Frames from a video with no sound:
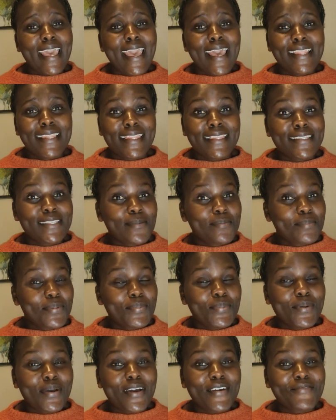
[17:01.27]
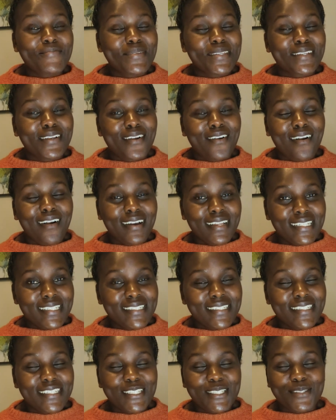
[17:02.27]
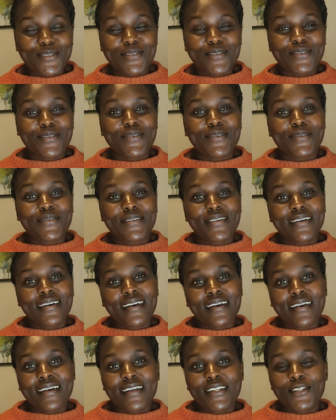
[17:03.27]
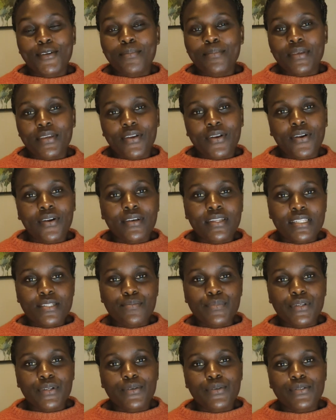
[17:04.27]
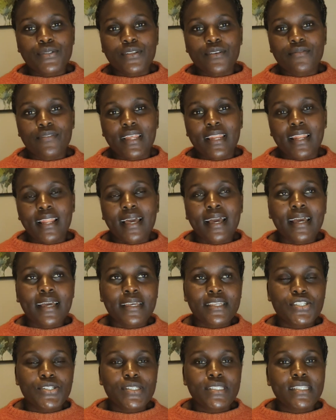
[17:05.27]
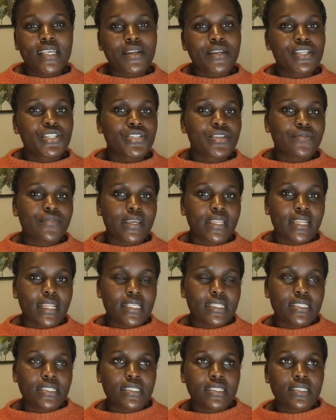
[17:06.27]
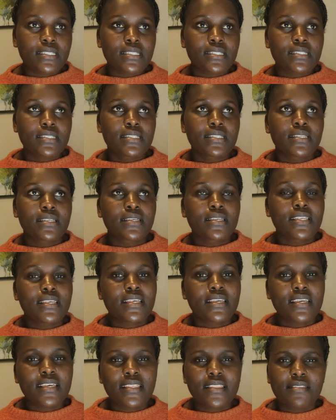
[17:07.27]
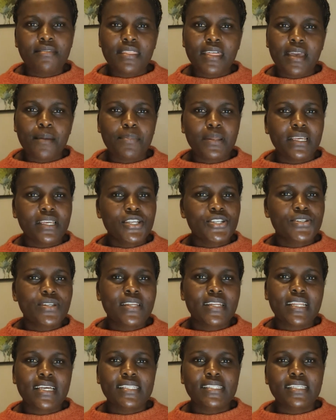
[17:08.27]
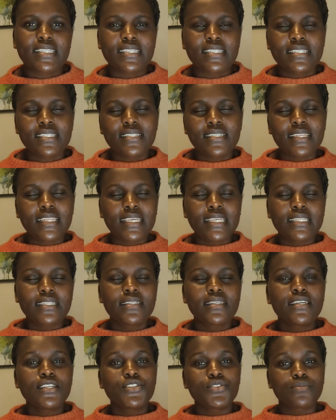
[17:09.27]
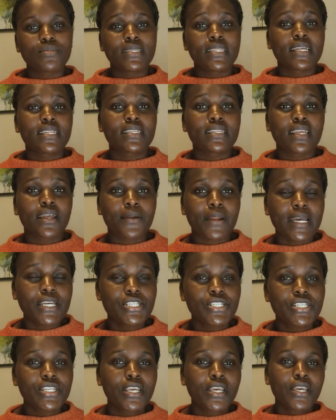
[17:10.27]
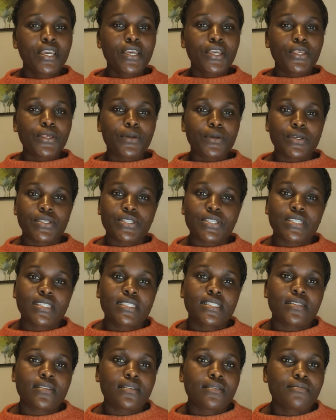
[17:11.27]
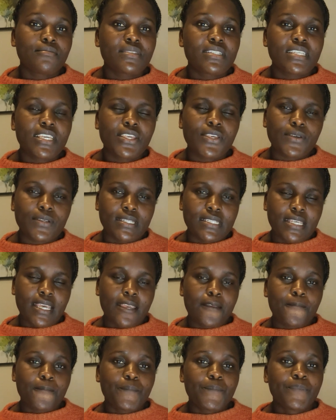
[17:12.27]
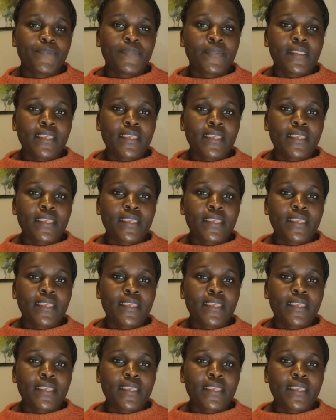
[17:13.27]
and some people have been caught. So don't be caught because of a lie. Just arrange your finances. The application doesn't need to be done in a rush. You can just take your time